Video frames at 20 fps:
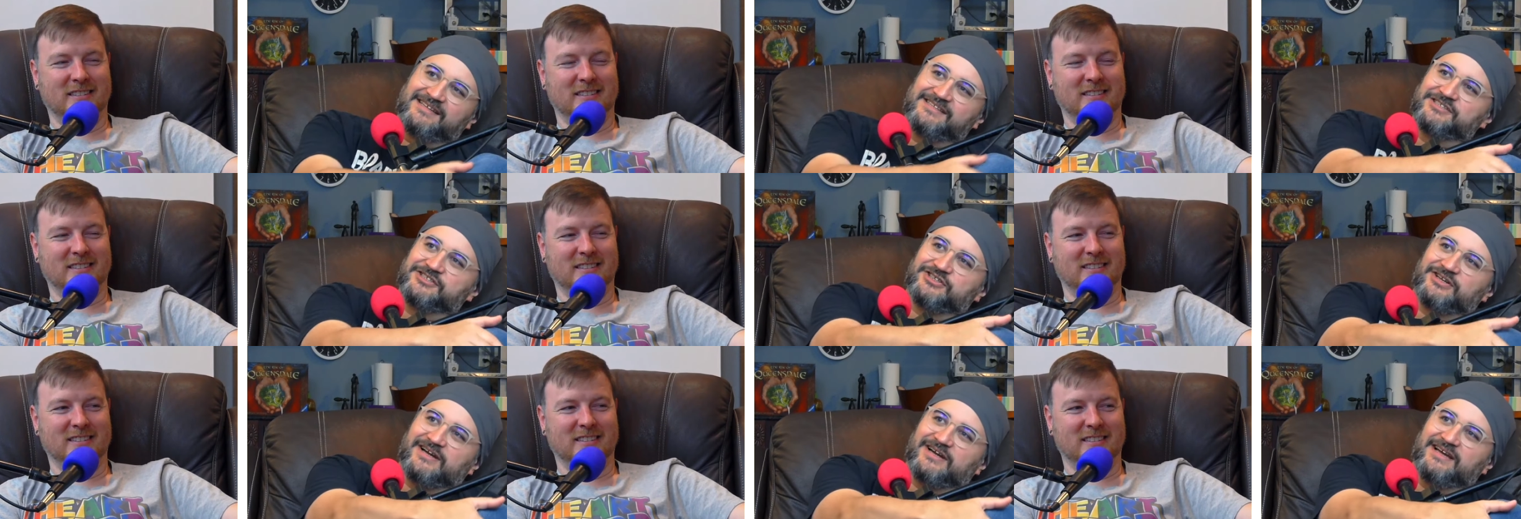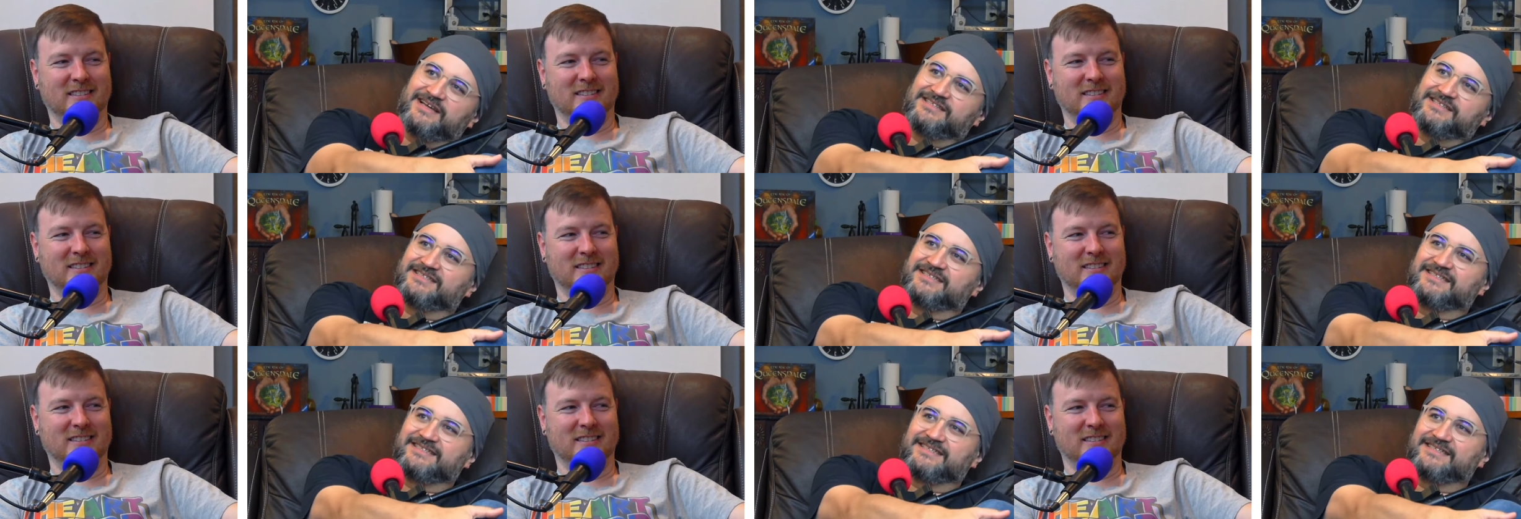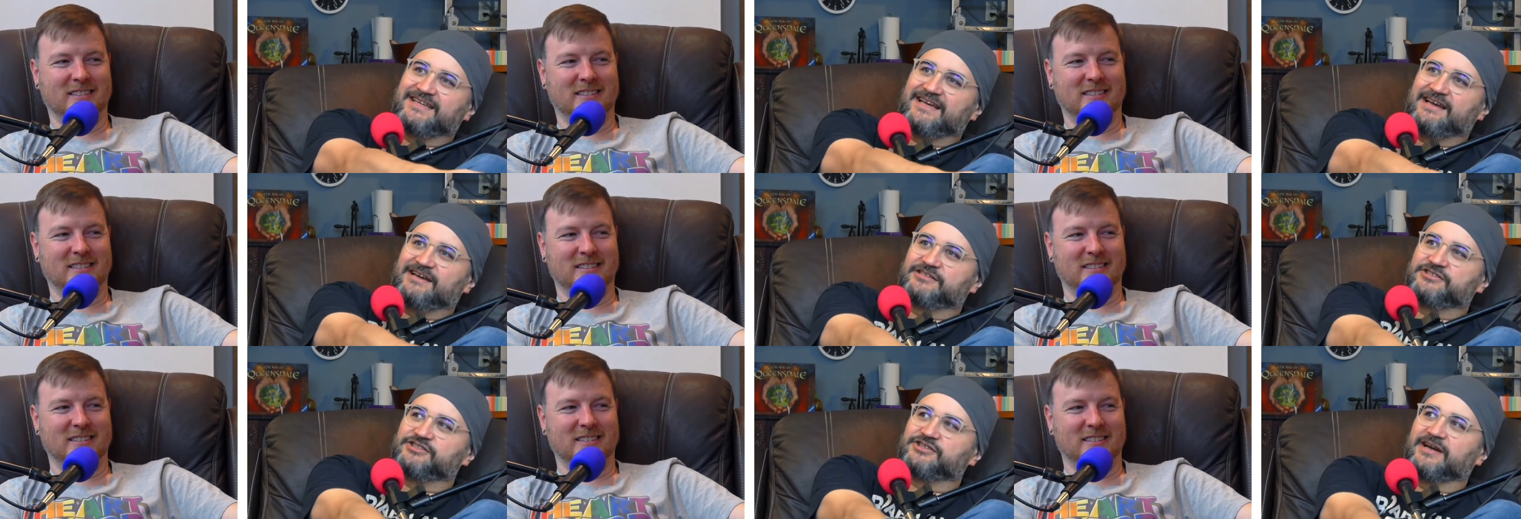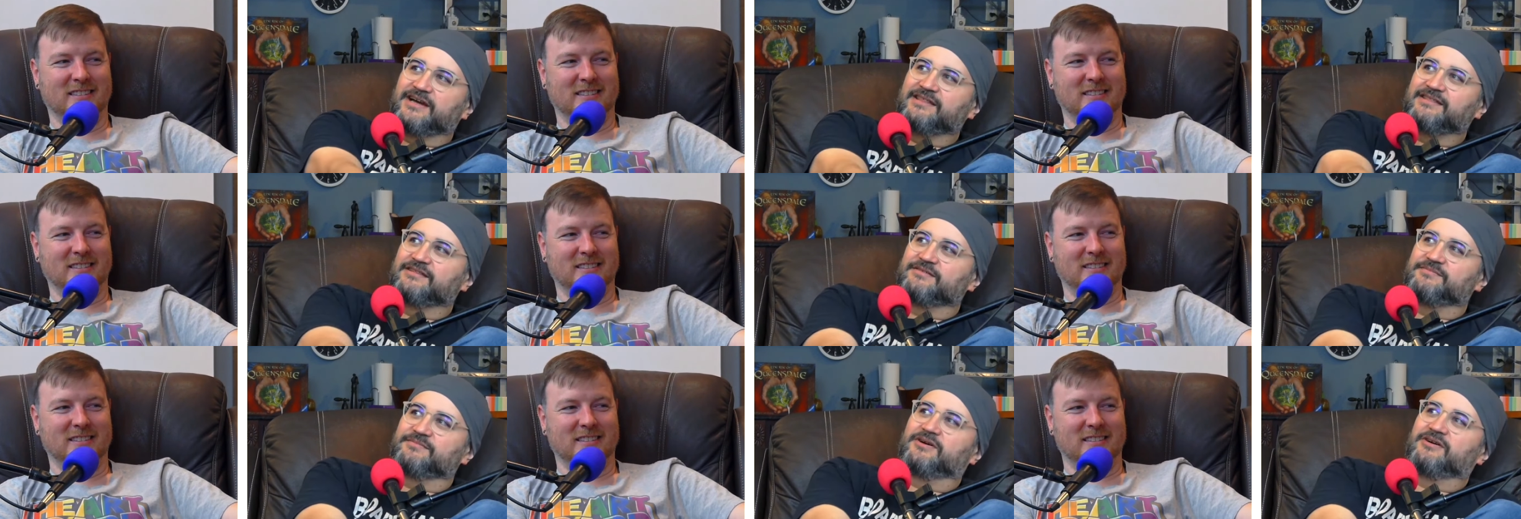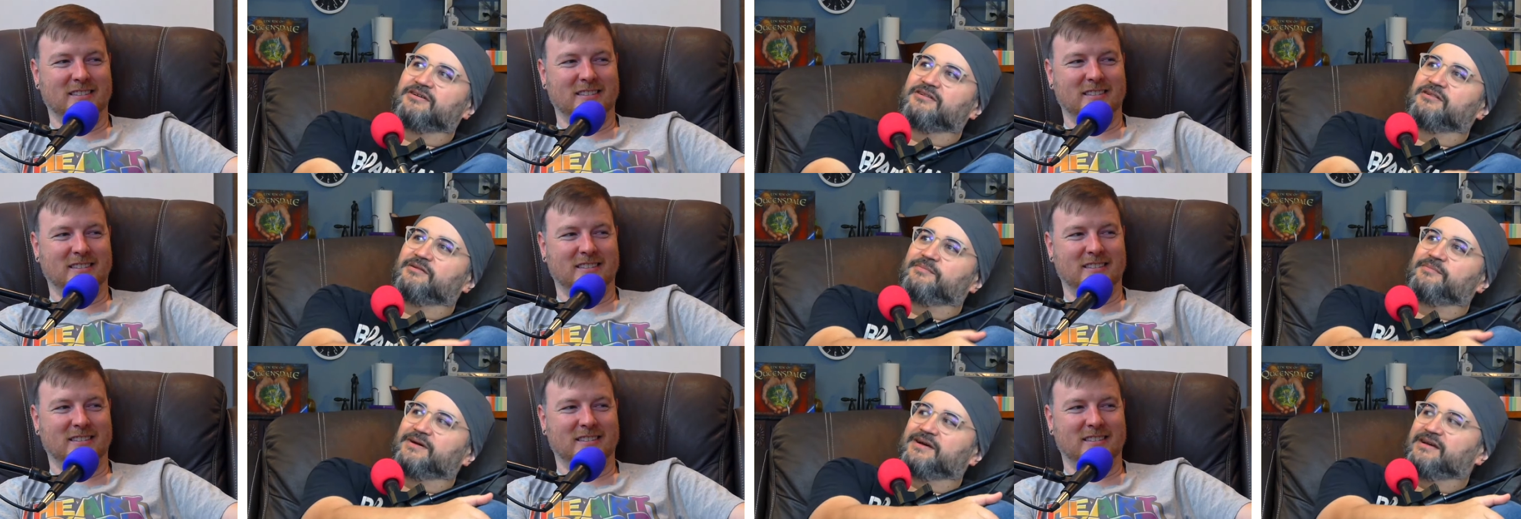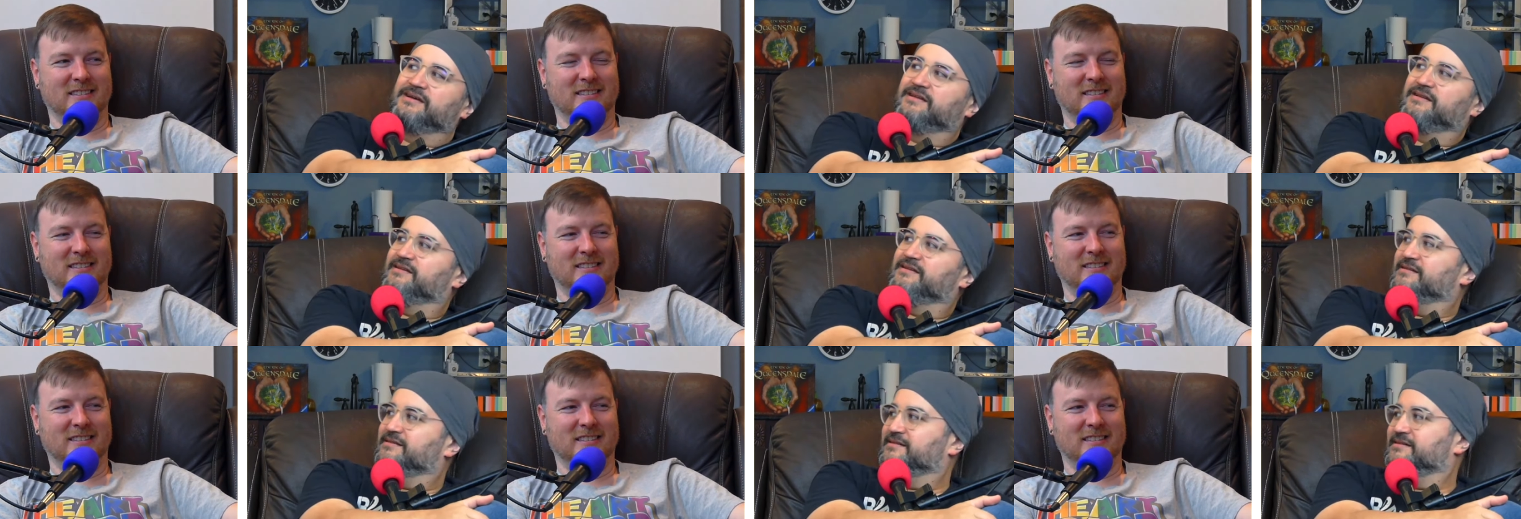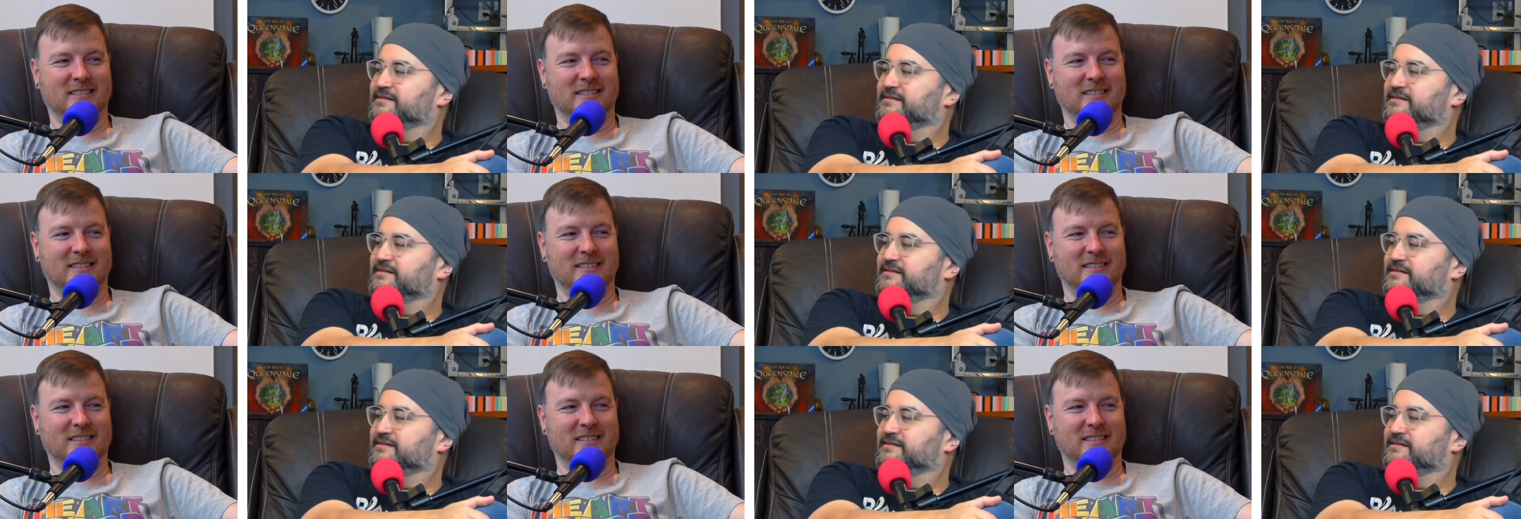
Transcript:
Speaker 1: to try it just to say I tried them all, but